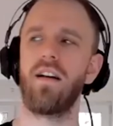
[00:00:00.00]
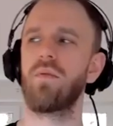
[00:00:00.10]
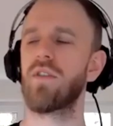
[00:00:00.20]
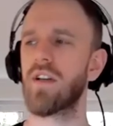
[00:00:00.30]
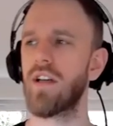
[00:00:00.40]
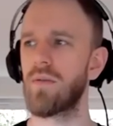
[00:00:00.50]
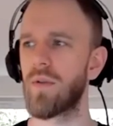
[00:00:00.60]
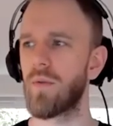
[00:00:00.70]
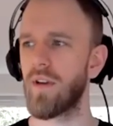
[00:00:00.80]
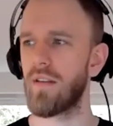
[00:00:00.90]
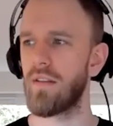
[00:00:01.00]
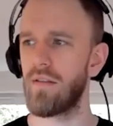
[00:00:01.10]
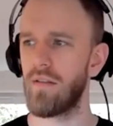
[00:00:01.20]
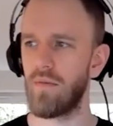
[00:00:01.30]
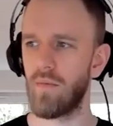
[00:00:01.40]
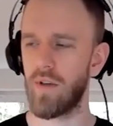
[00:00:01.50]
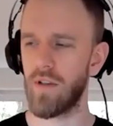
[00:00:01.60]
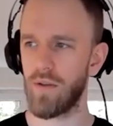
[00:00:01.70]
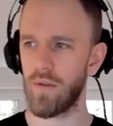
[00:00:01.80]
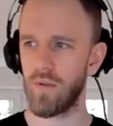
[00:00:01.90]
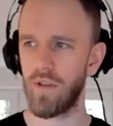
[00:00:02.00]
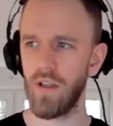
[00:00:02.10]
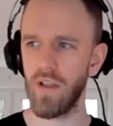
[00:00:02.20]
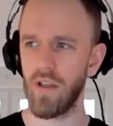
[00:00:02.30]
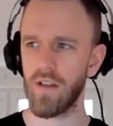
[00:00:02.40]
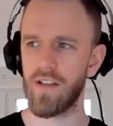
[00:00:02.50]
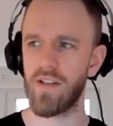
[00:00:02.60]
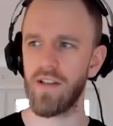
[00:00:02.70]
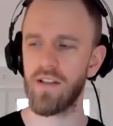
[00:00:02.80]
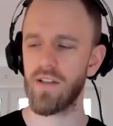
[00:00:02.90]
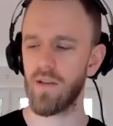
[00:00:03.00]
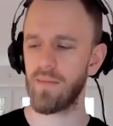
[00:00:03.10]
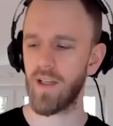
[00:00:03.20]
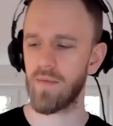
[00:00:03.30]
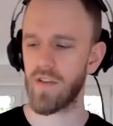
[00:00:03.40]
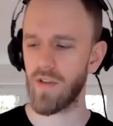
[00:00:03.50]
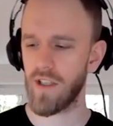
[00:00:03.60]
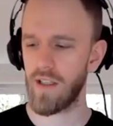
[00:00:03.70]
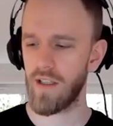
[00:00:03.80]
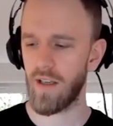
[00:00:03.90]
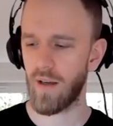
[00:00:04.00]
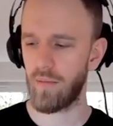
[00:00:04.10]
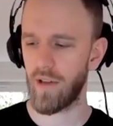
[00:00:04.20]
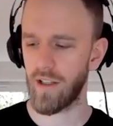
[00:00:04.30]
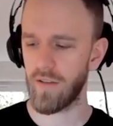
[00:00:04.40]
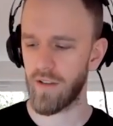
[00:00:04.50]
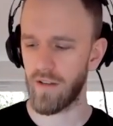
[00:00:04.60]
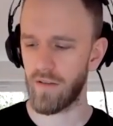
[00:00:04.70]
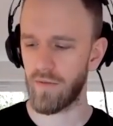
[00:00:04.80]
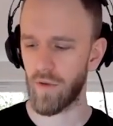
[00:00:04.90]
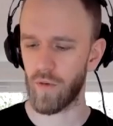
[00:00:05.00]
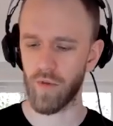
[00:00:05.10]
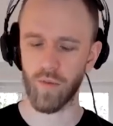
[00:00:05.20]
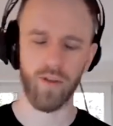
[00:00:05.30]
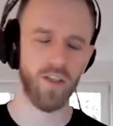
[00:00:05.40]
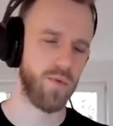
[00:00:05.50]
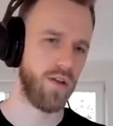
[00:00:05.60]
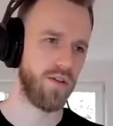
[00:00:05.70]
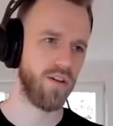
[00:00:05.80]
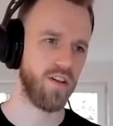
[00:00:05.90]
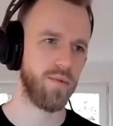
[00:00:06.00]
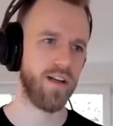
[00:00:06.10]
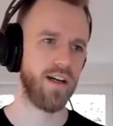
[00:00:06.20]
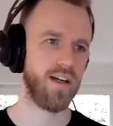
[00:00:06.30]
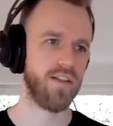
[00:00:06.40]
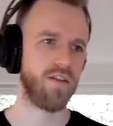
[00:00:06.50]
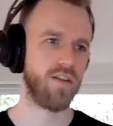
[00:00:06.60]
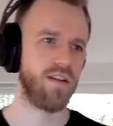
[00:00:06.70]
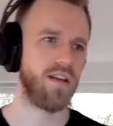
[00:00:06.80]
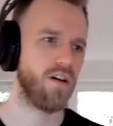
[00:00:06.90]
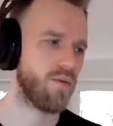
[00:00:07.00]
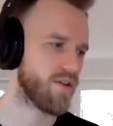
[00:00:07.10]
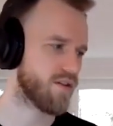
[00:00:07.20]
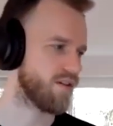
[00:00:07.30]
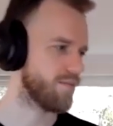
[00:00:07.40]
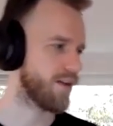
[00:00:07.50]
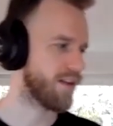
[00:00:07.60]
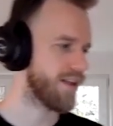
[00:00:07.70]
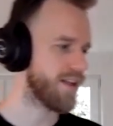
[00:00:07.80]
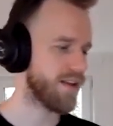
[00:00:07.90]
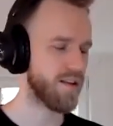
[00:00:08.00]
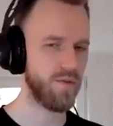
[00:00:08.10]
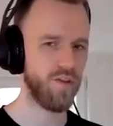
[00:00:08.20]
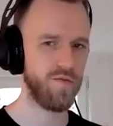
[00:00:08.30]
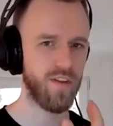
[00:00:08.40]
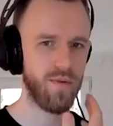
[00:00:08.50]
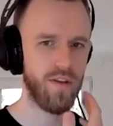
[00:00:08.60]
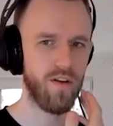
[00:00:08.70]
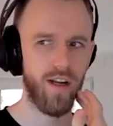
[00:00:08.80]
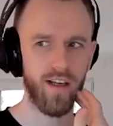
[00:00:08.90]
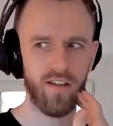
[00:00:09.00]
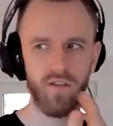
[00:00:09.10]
want to counter with when you, because this is sometimes tricky, I believe, in floorball, because when you talk about ice hockey, they always talk about leading the movement with your head.